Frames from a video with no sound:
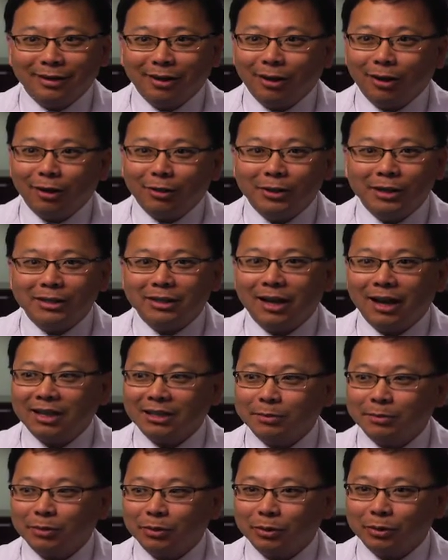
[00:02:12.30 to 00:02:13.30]
all these
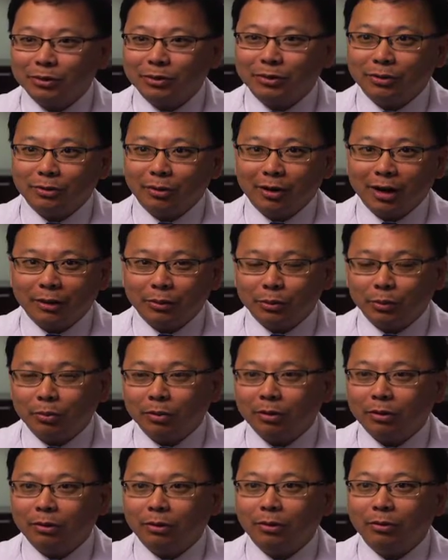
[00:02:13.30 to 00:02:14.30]
hospitals around the
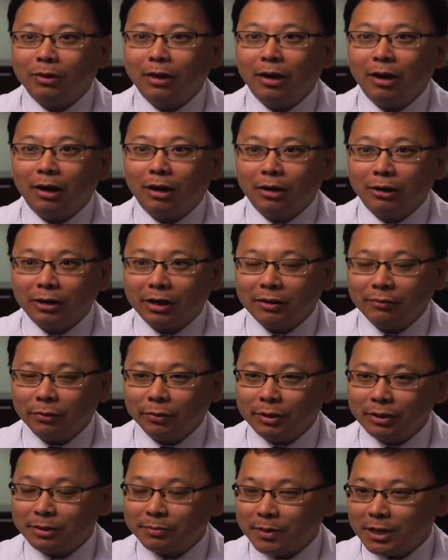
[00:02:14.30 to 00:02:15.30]
world are looking for
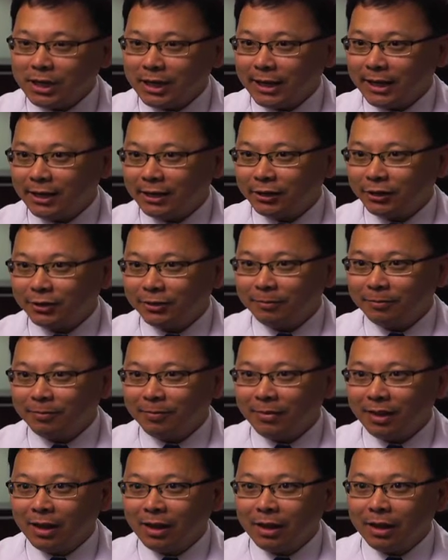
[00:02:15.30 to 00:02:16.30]
this medication.
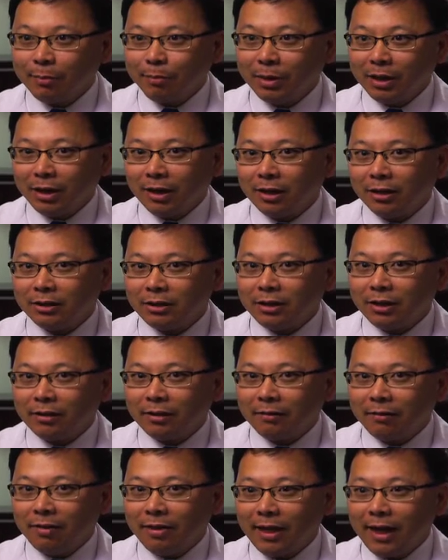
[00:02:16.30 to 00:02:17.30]
Because
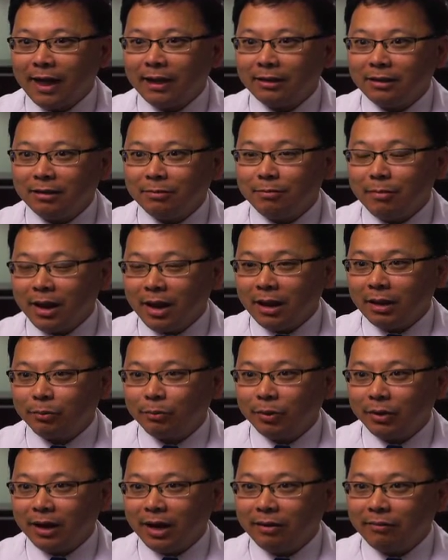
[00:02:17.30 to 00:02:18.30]
of that
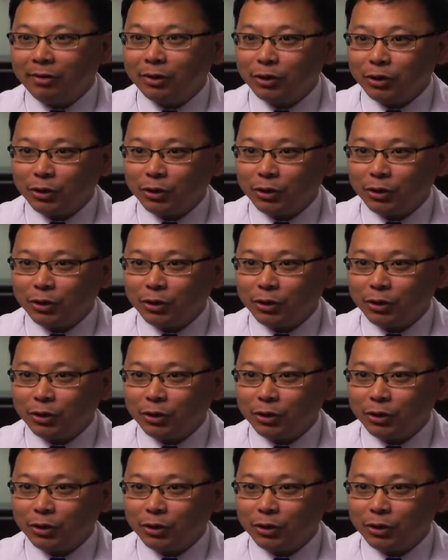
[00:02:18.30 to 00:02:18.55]
demand, we're having